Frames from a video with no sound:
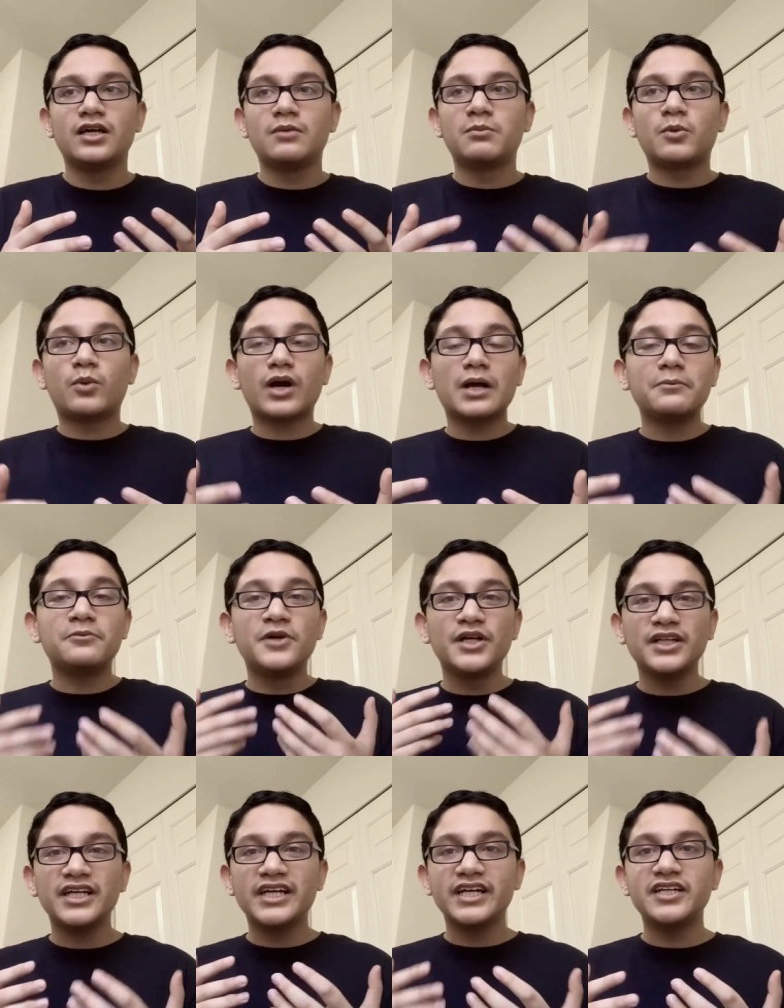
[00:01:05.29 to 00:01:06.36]
But what I'm
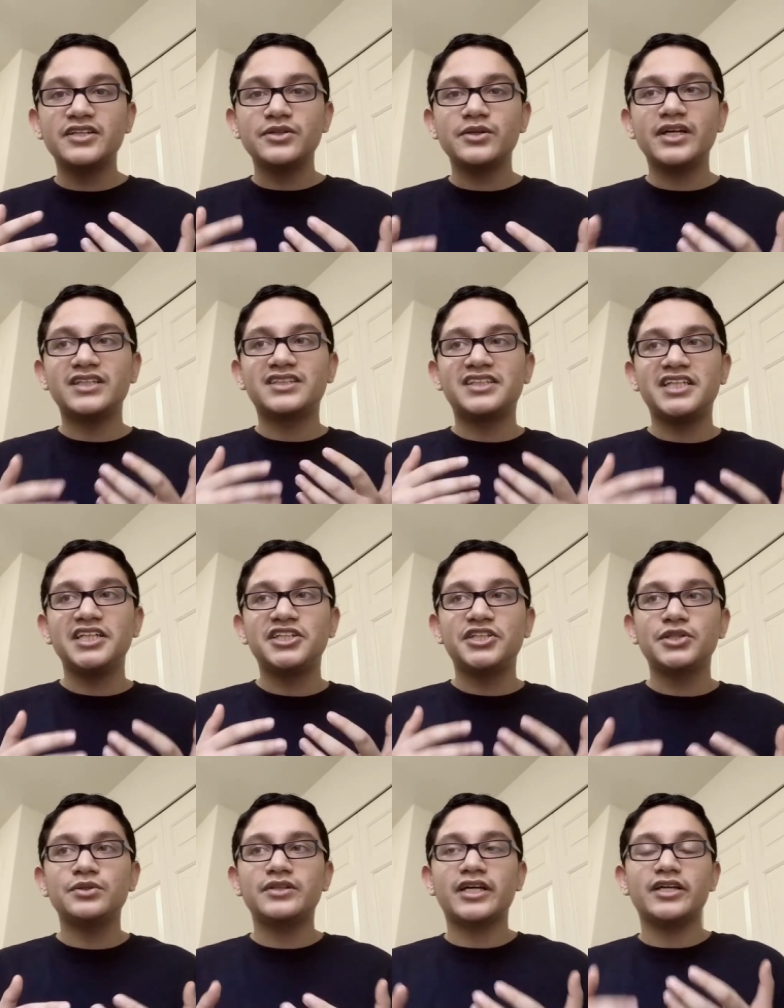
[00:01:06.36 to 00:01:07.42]
really going to do is teach
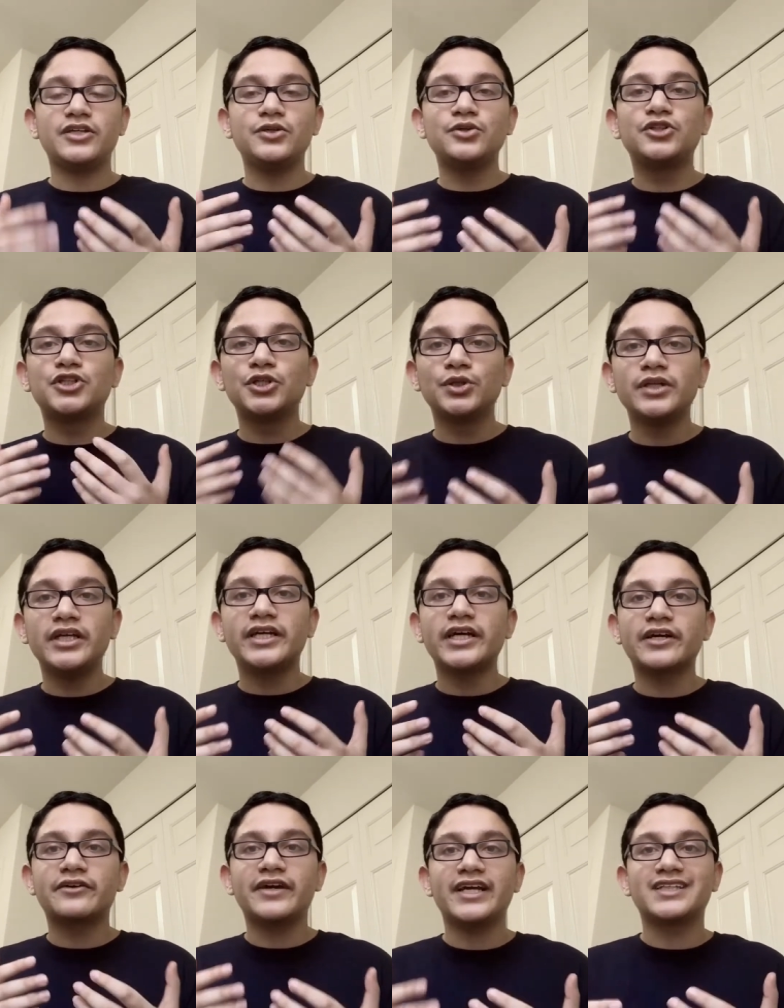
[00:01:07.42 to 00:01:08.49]
you that you truly can
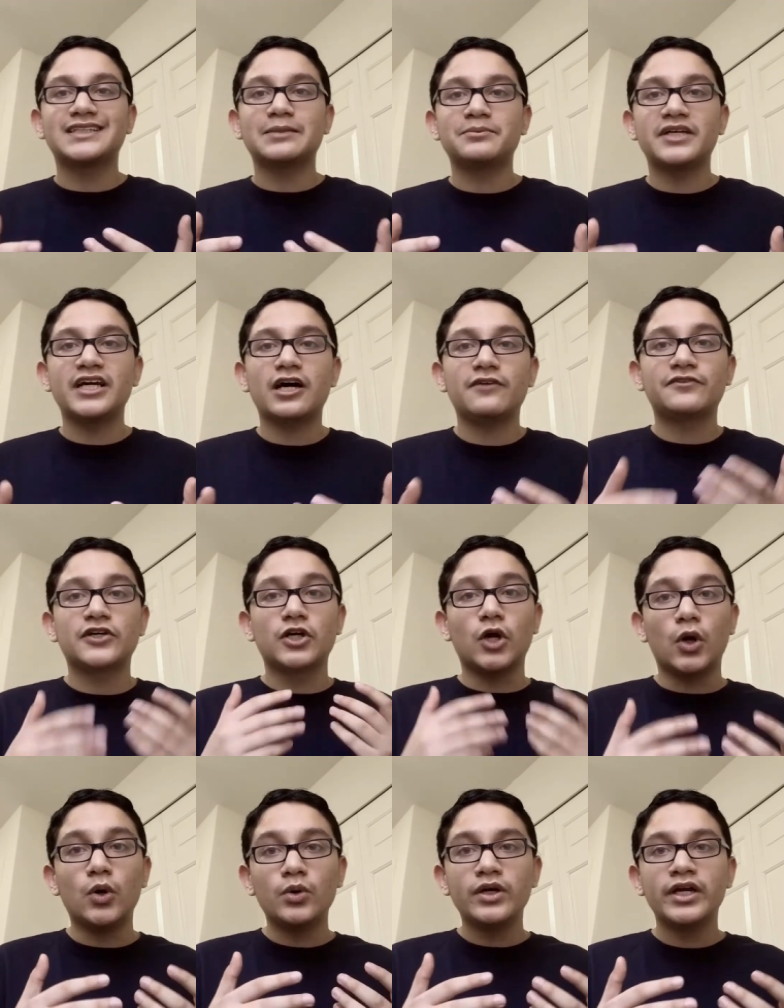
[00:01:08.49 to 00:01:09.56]
create something of your
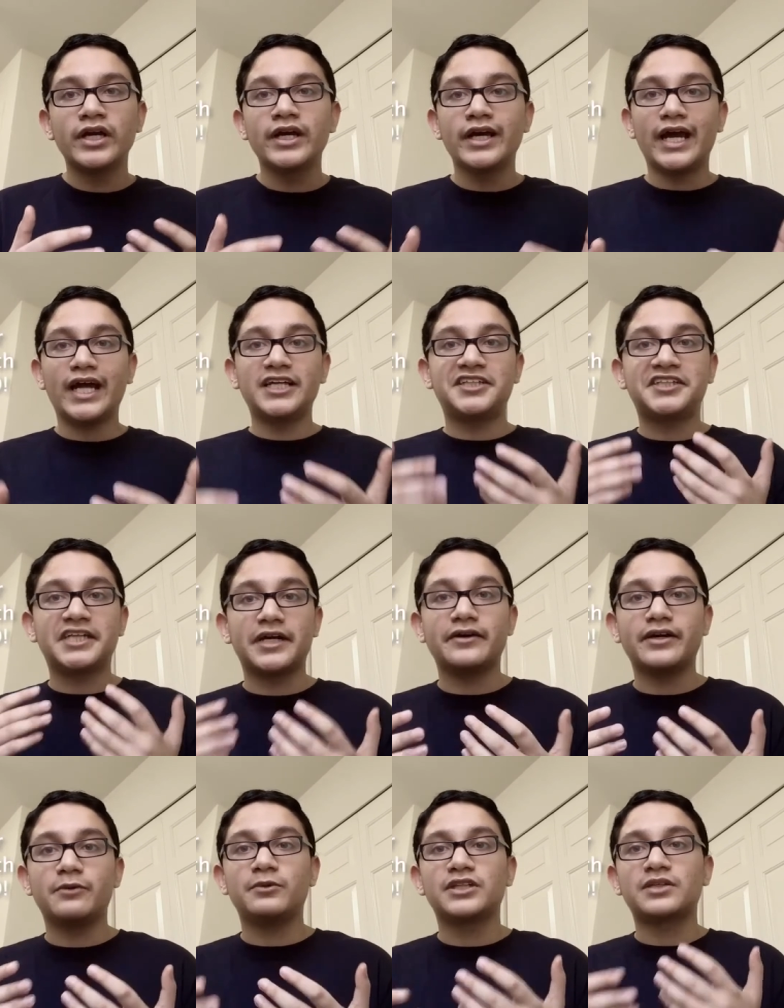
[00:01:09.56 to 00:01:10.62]
own and share
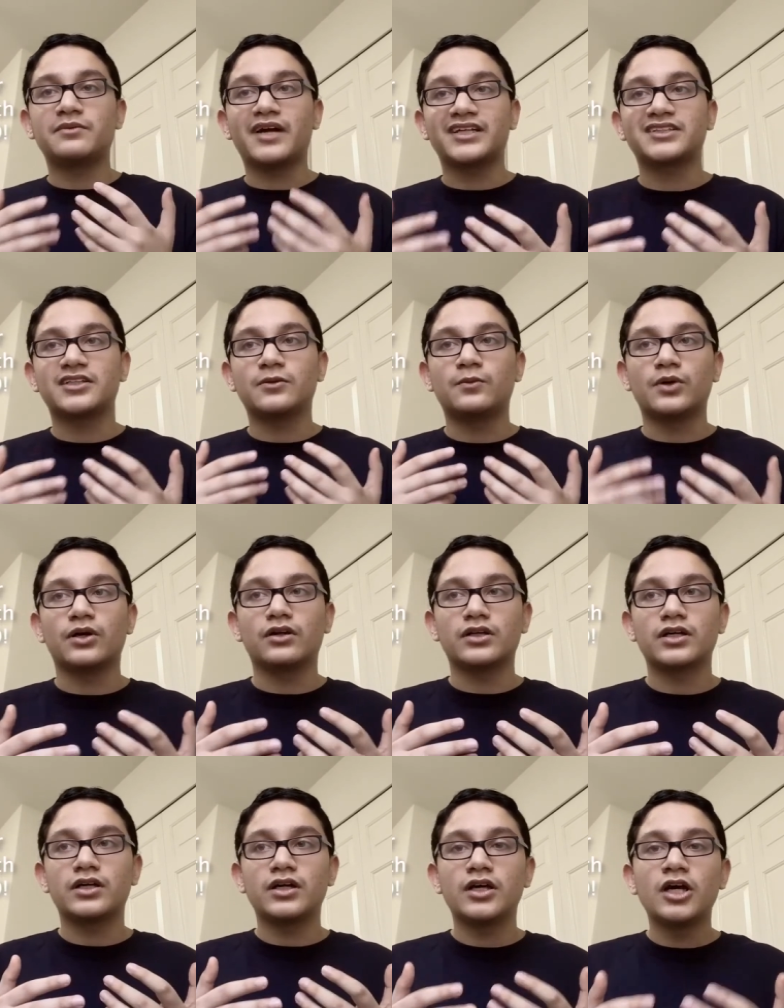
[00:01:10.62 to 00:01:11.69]
it with the rest of the world.
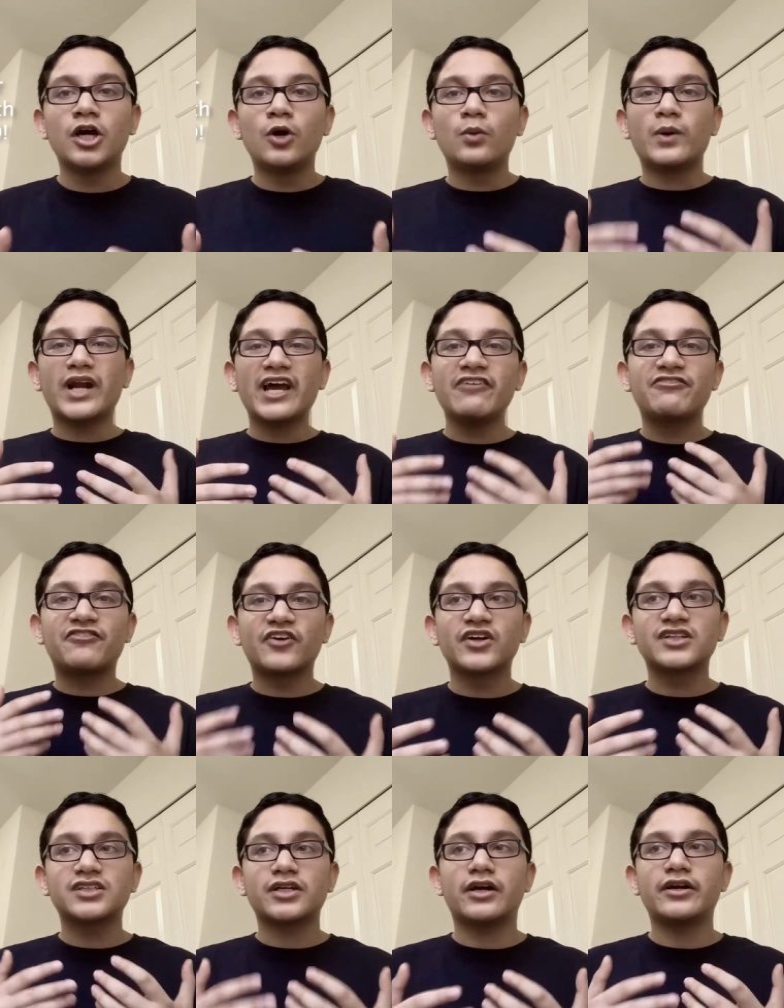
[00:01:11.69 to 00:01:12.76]
When I first
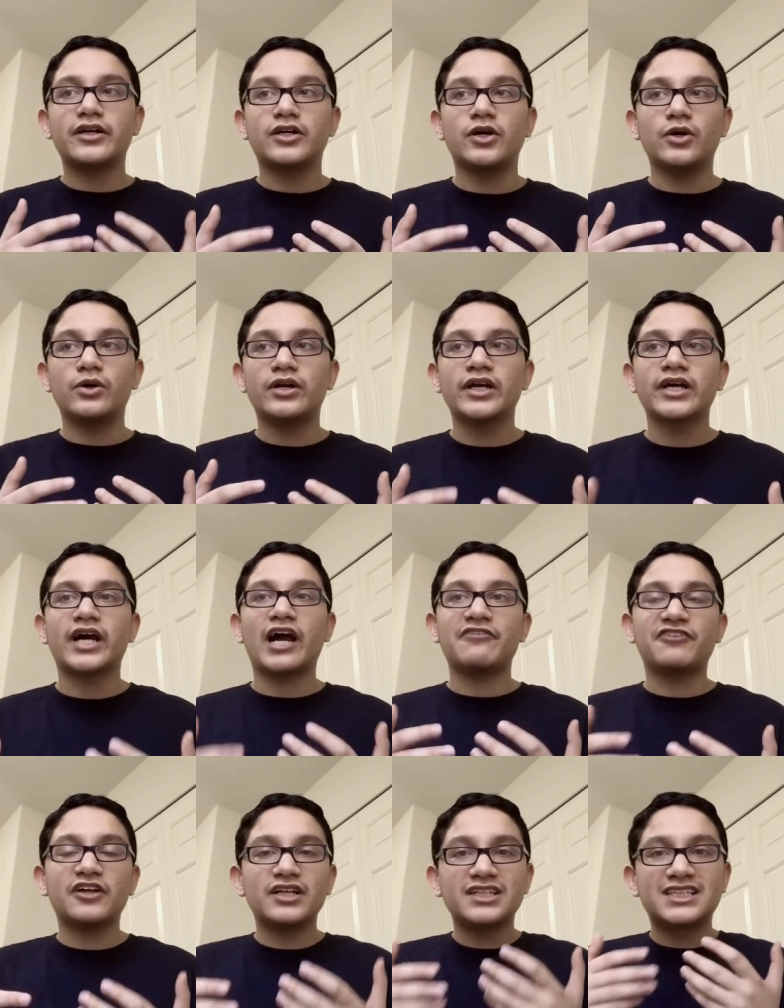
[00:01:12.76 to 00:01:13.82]
started code, I
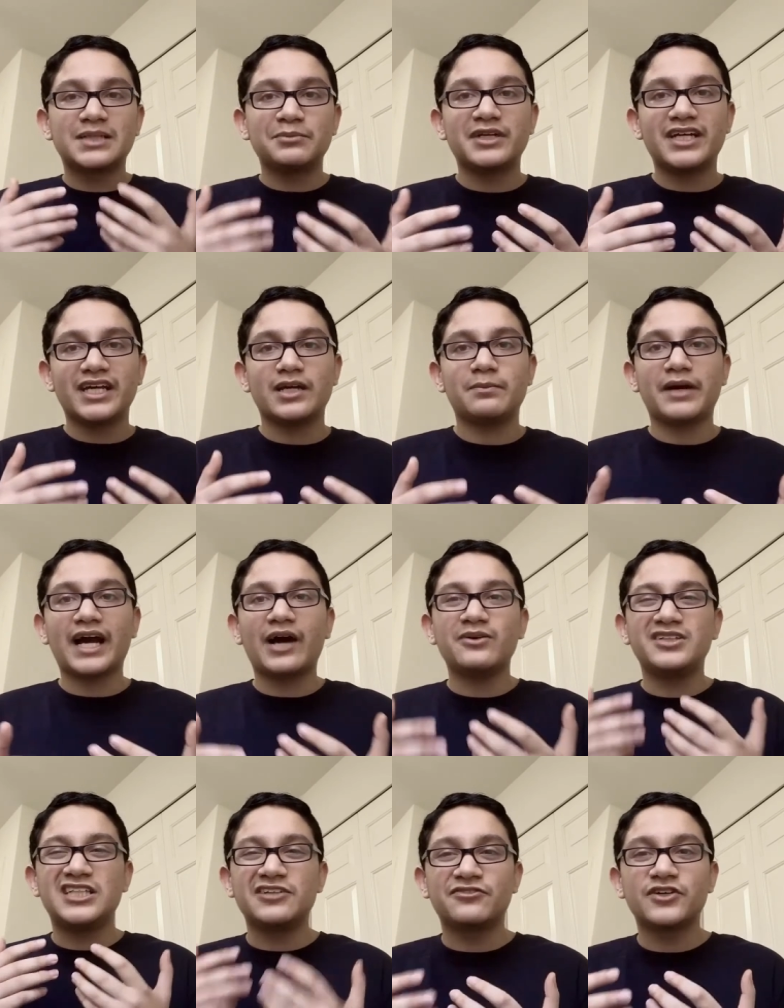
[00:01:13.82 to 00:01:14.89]
felt intimidated by how
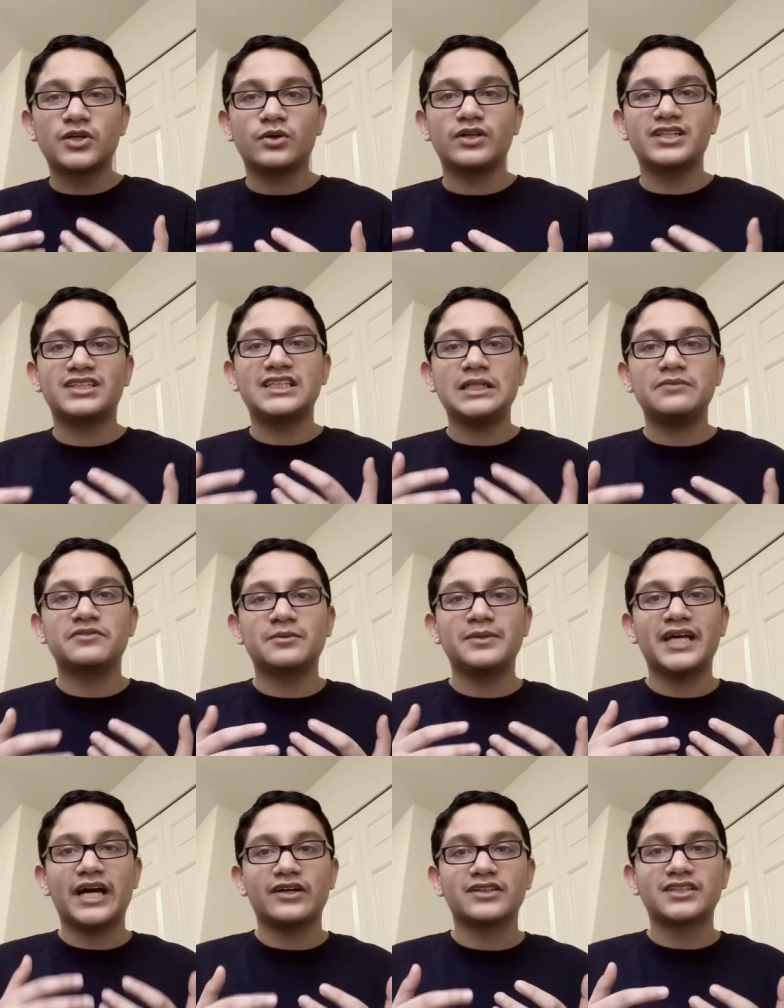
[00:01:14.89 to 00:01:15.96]
difficult it seemed from the
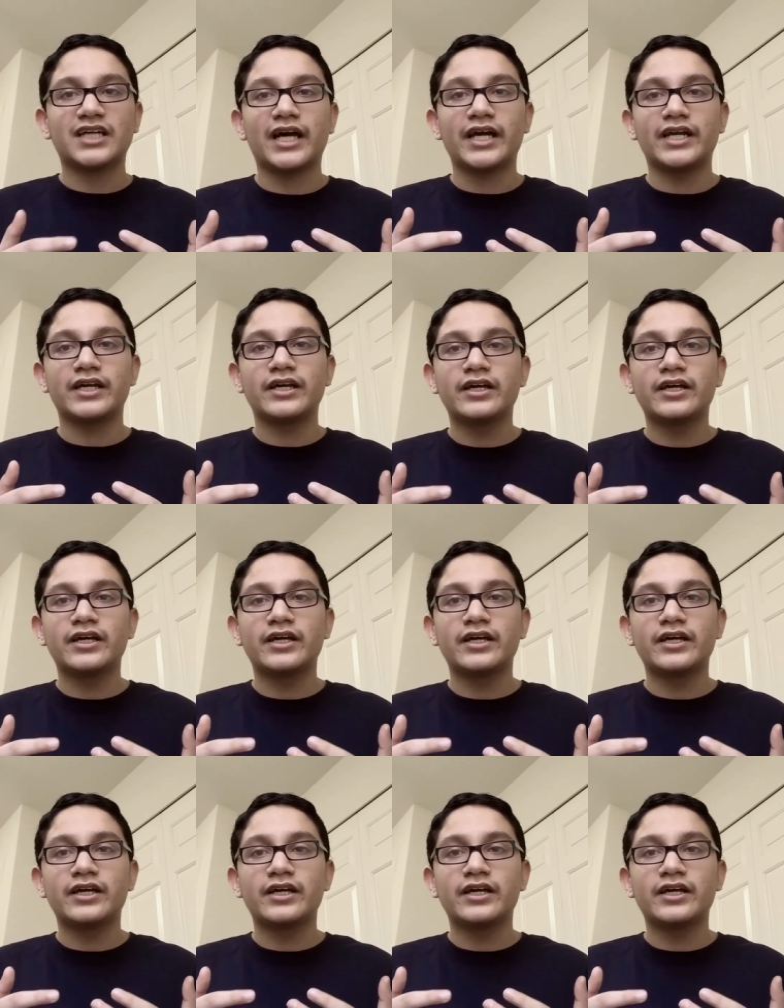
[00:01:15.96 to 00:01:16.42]
outside.